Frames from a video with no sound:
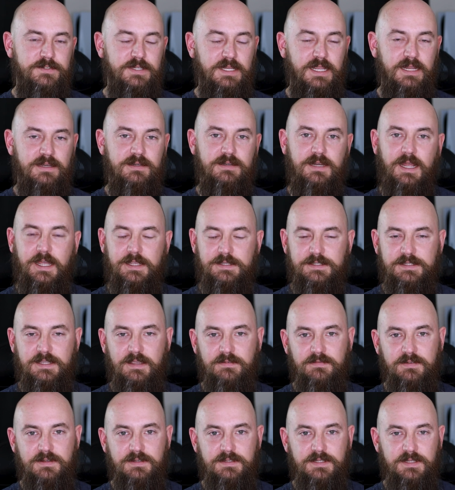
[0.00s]
to get an
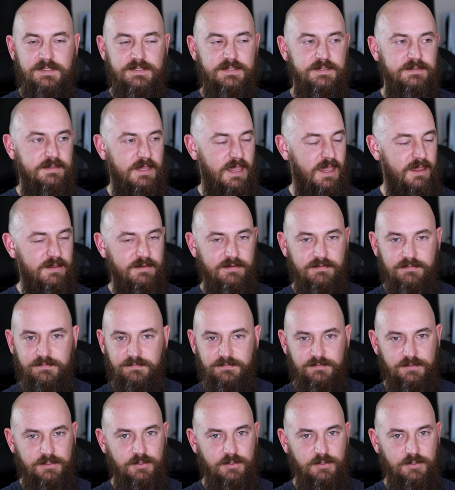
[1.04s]
i7 to have,